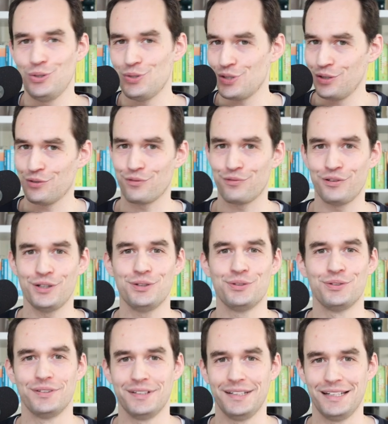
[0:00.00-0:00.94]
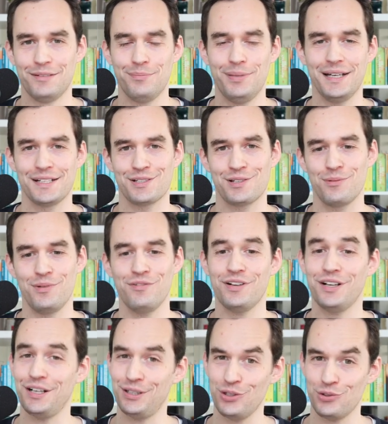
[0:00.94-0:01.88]
Using your phone in bed is going to
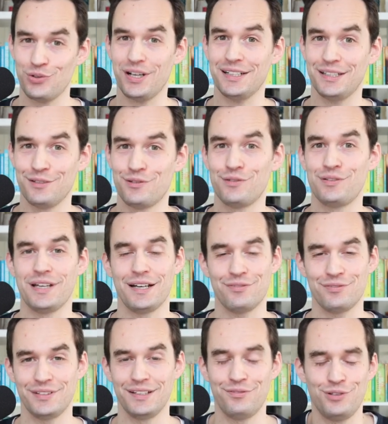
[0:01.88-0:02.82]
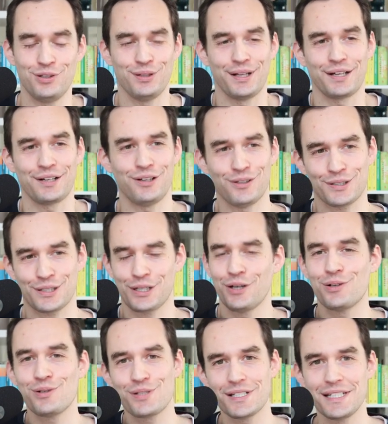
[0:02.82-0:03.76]
be very unattractive if you have to, if you're like all
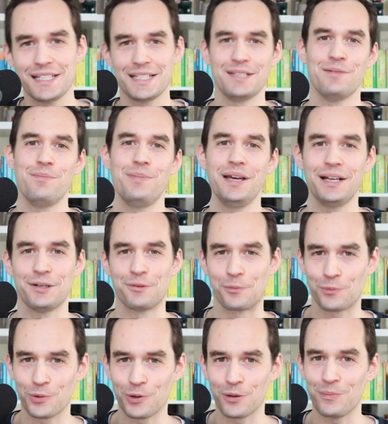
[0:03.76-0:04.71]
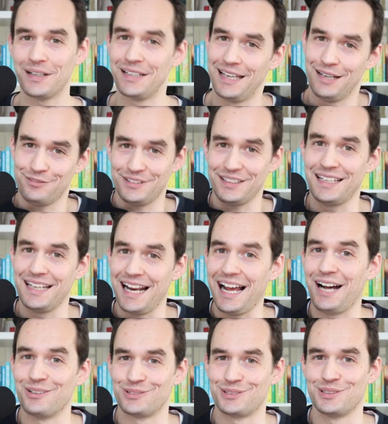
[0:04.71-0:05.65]
cozy in the bed and warm and you have to get
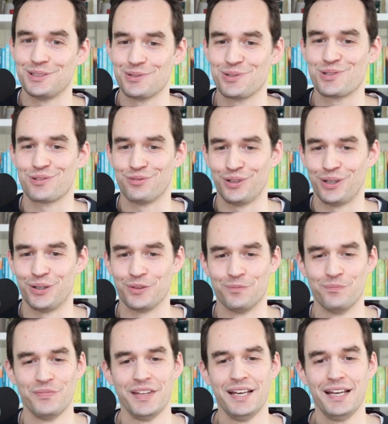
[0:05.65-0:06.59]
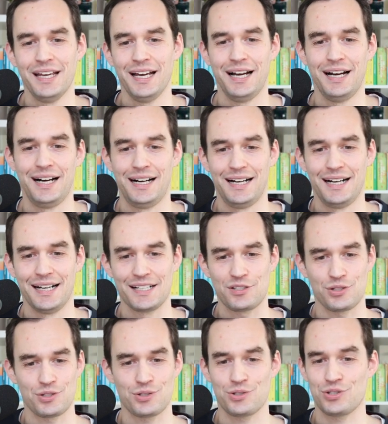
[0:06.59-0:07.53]
out to use your phone.
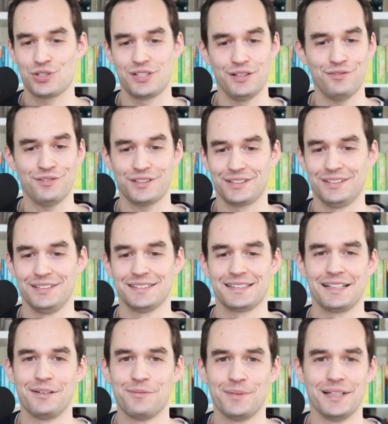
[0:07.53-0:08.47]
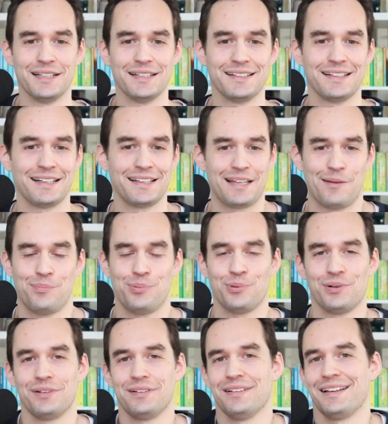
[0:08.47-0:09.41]
It's also just difficult. I mean, at that
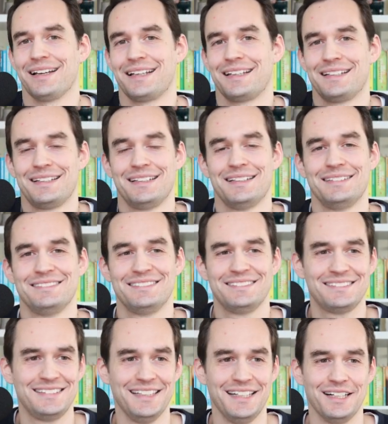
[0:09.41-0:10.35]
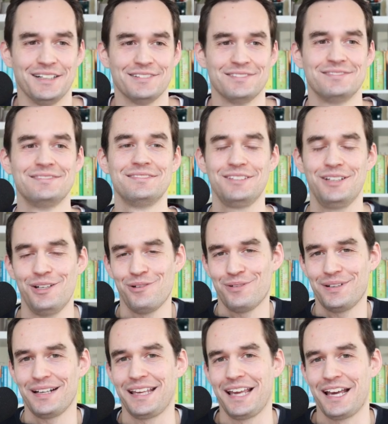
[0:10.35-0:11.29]
point, like, you know, you
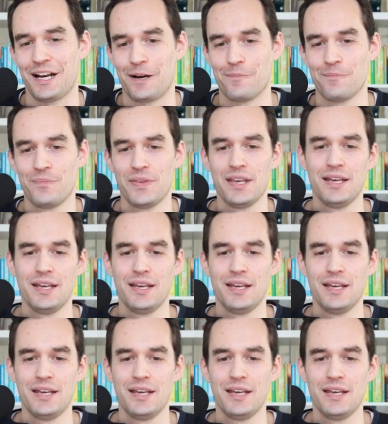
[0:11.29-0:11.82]
don't want to get up.